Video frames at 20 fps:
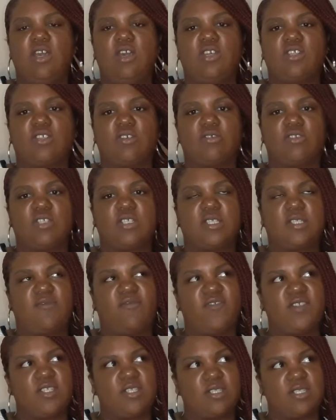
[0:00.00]
So
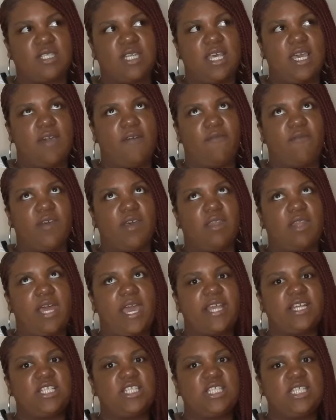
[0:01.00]
Giselle felt
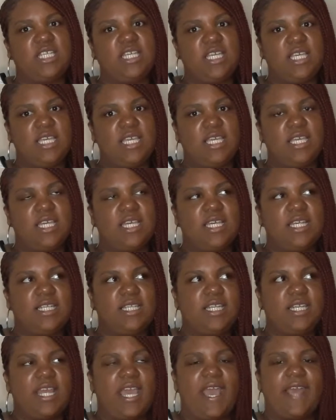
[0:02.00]
like she
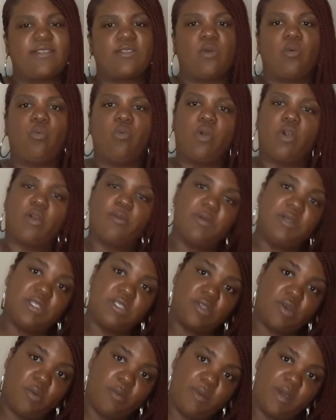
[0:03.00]
didn't have to worry
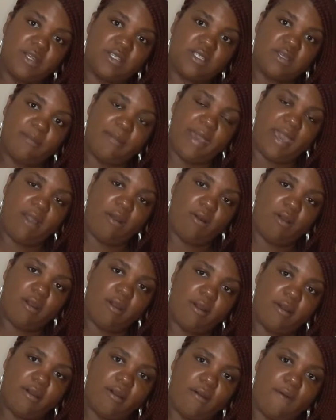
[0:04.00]
so much about
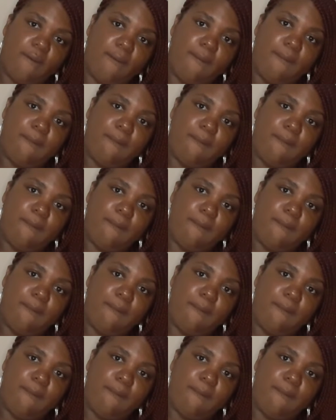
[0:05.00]
her